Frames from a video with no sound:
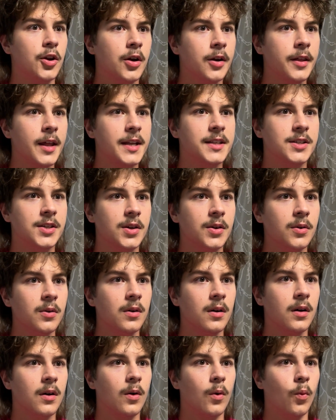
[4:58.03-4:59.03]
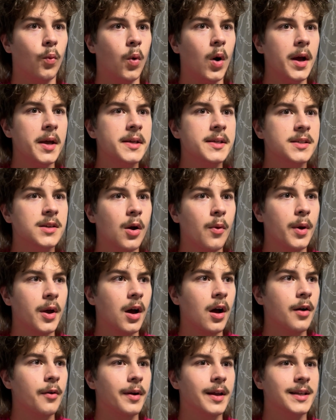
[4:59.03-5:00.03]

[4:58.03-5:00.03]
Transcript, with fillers: you hear that too? What is going on?